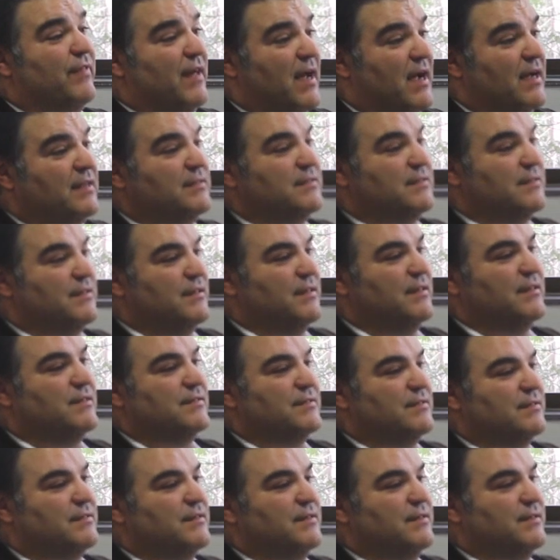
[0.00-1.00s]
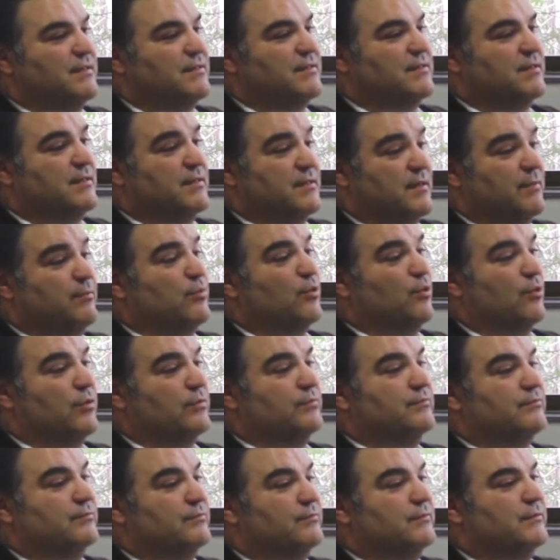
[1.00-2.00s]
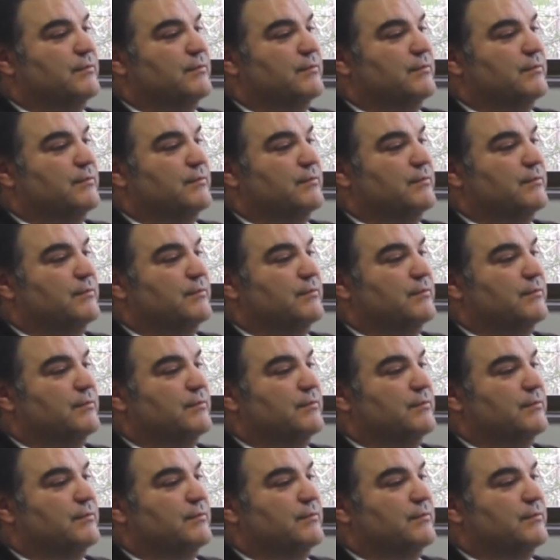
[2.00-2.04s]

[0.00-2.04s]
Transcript: of that is important.